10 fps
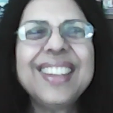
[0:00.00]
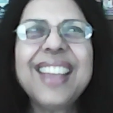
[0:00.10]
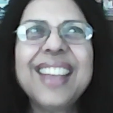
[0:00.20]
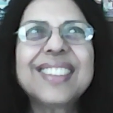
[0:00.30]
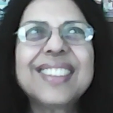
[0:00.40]

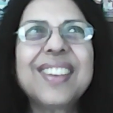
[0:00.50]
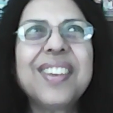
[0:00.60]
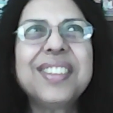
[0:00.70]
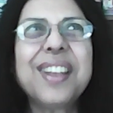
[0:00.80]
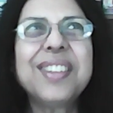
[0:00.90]
Yes,
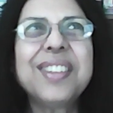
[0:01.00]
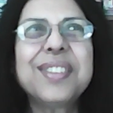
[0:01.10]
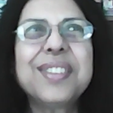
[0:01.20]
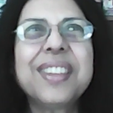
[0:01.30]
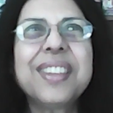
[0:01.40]
lots
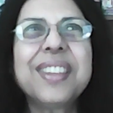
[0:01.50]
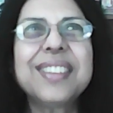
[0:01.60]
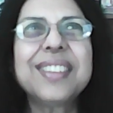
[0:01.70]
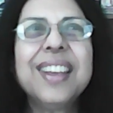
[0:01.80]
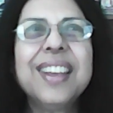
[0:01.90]
of
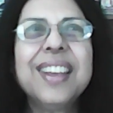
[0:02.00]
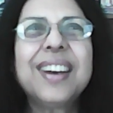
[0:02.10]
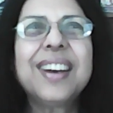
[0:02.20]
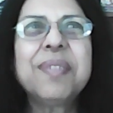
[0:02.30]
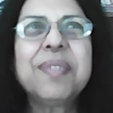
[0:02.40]
things,
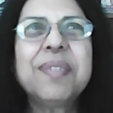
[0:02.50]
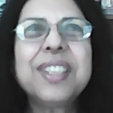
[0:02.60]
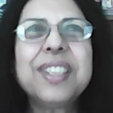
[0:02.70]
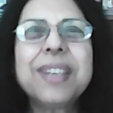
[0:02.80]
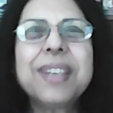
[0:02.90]

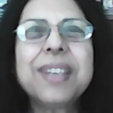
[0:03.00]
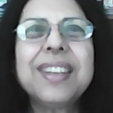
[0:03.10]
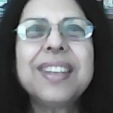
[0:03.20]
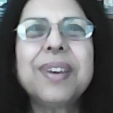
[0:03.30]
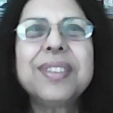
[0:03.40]

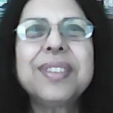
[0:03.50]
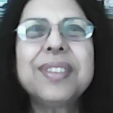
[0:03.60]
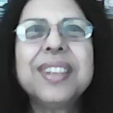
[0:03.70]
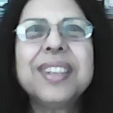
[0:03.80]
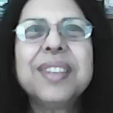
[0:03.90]
especially about
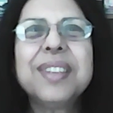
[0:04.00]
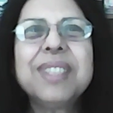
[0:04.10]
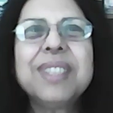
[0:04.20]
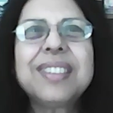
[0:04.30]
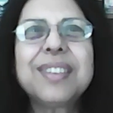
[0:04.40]

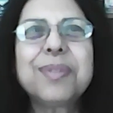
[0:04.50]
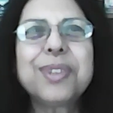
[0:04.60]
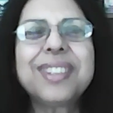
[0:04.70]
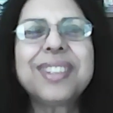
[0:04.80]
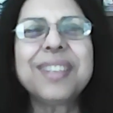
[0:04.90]
Mr.
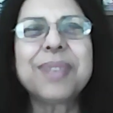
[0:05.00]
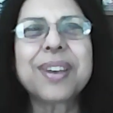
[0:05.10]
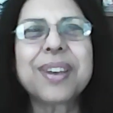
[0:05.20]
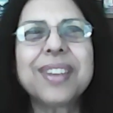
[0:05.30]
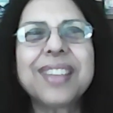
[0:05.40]
Murthy,
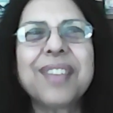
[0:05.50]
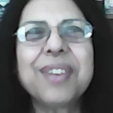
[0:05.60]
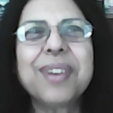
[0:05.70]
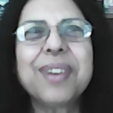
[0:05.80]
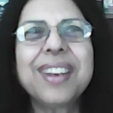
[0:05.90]
because
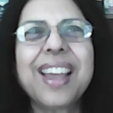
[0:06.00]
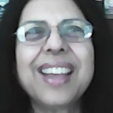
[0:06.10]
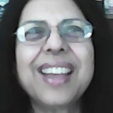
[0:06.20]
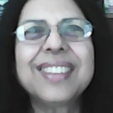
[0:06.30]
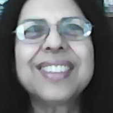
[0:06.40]
everyone
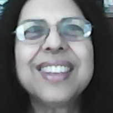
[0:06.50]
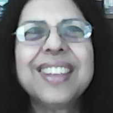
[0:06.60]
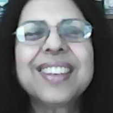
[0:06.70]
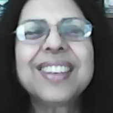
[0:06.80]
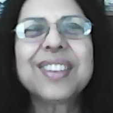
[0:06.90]
has,
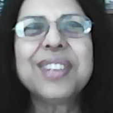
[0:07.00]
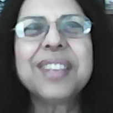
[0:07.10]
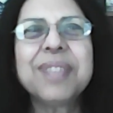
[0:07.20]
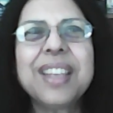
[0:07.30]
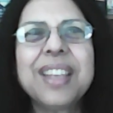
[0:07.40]

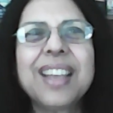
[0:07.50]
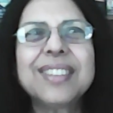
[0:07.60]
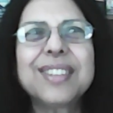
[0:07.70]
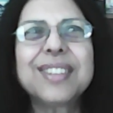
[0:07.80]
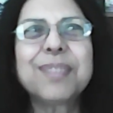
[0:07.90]
including me,
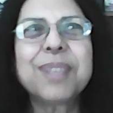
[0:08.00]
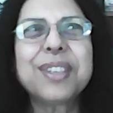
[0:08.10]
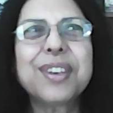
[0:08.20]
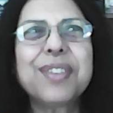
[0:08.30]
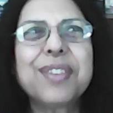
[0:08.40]
has this
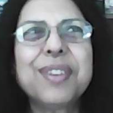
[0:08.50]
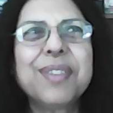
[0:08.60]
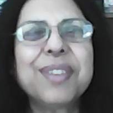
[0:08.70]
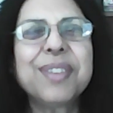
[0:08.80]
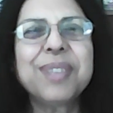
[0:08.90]
picture of him
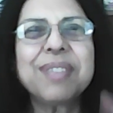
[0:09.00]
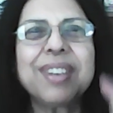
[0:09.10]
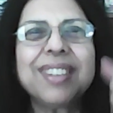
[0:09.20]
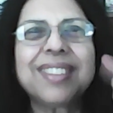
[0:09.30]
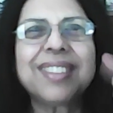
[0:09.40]
as being
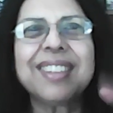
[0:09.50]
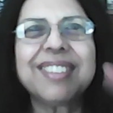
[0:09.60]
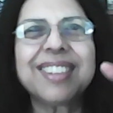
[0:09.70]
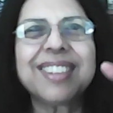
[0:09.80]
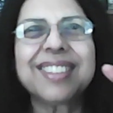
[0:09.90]
very
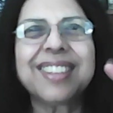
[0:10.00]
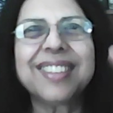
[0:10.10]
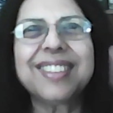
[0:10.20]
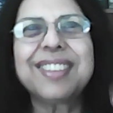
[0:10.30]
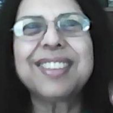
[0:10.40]
serious
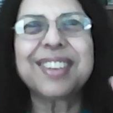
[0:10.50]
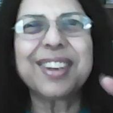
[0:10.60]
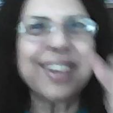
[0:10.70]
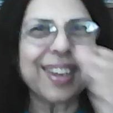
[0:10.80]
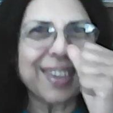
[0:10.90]
and
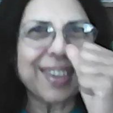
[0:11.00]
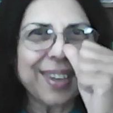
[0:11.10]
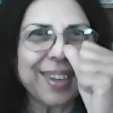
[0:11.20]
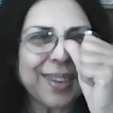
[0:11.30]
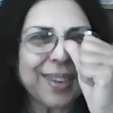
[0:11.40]
stern and,